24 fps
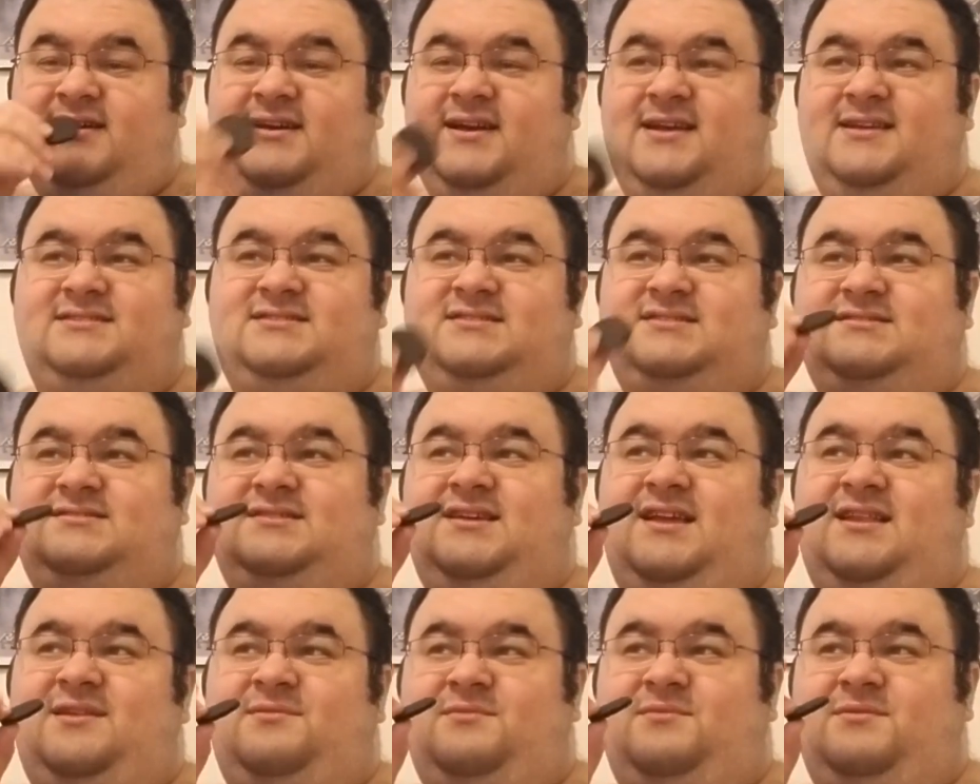
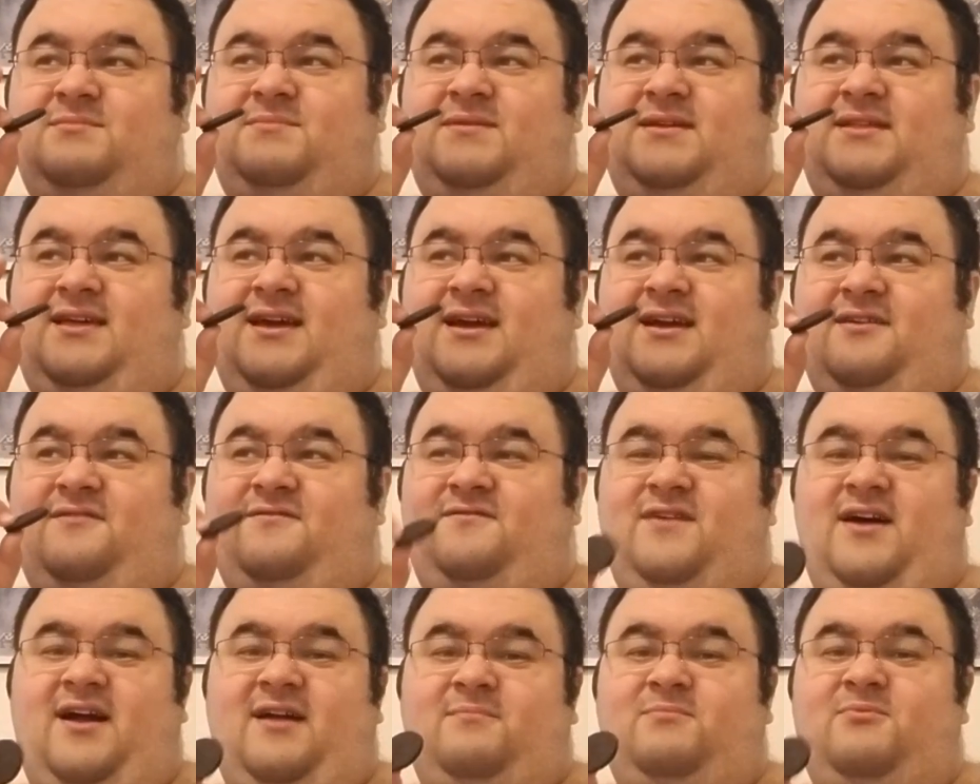And it would be like a
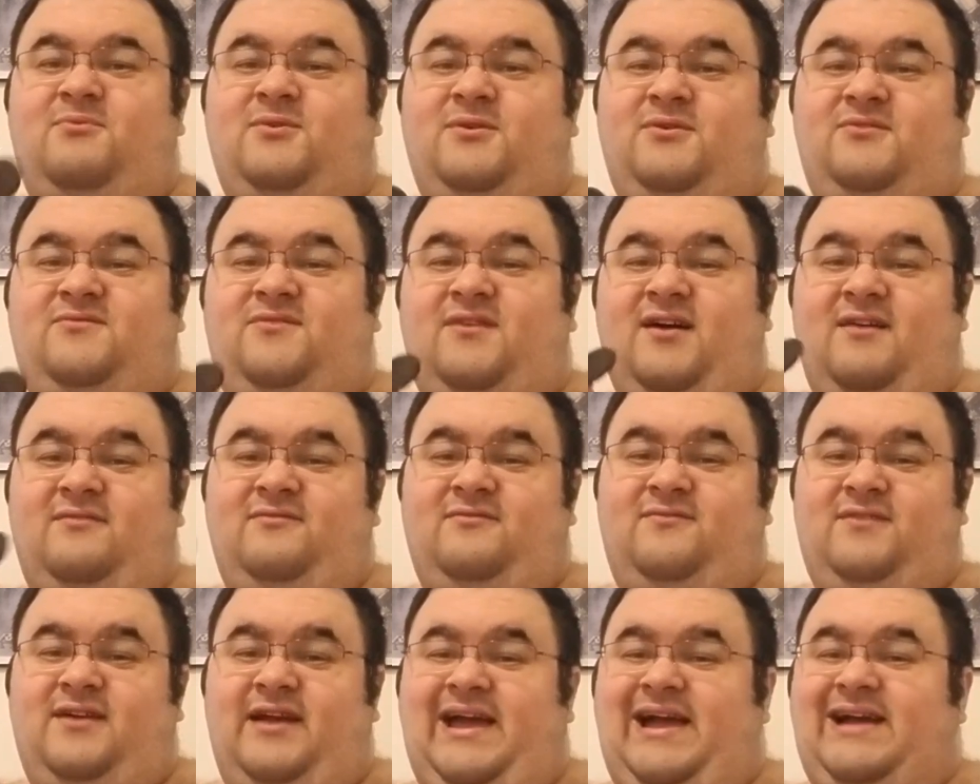5.5
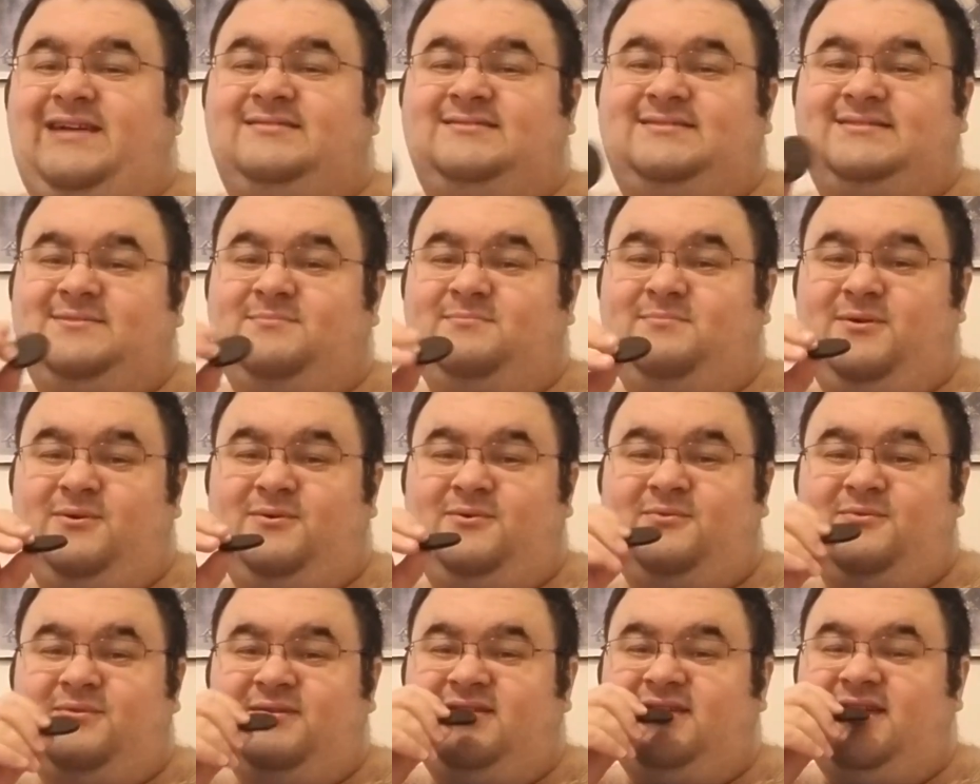if I had some
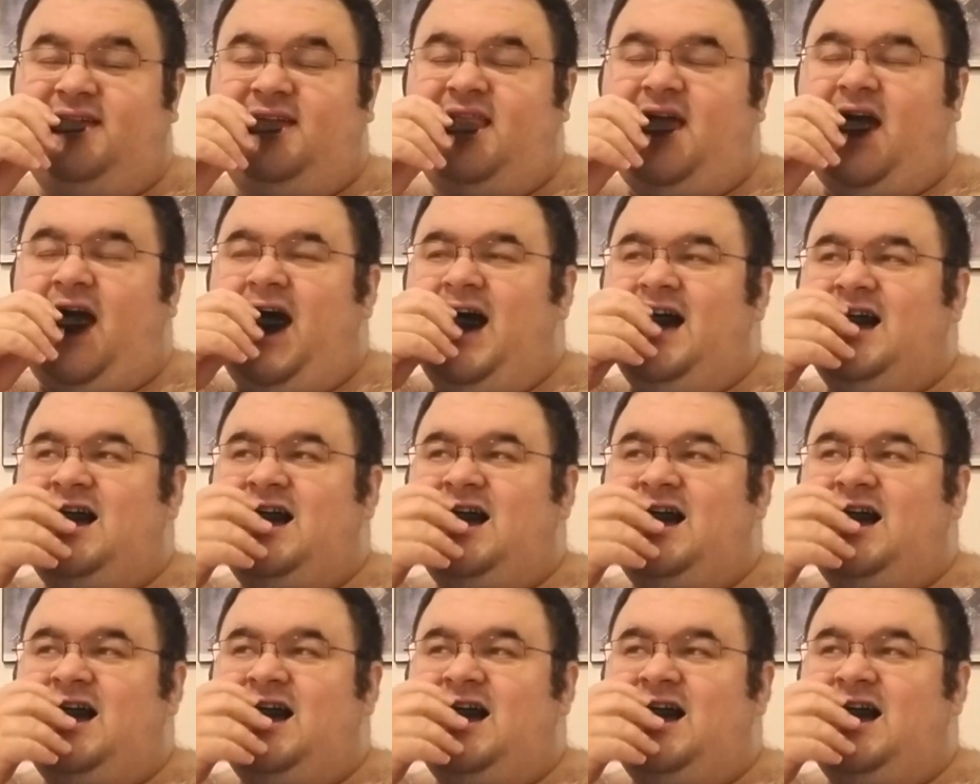milk with it.